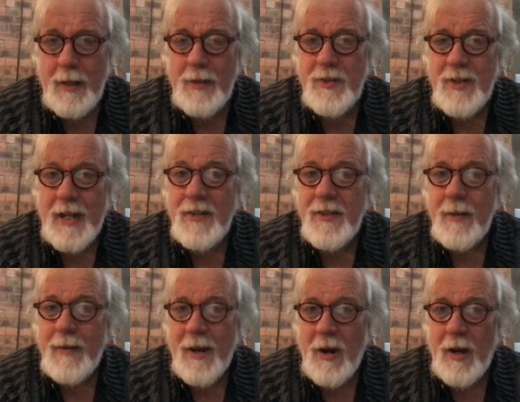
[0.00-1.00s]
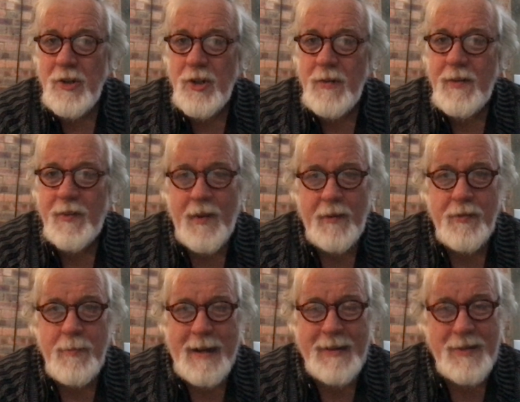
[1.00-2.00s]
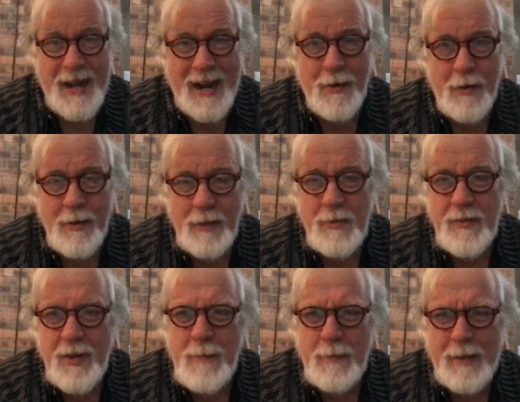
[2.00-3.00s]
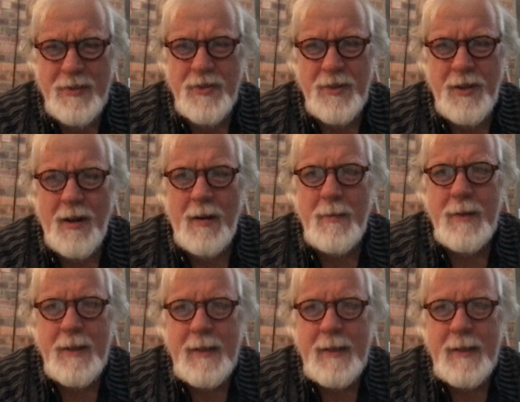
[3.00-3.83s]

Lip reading: Slater and I chewed the fat for about an hour, and it was a very pleasant time.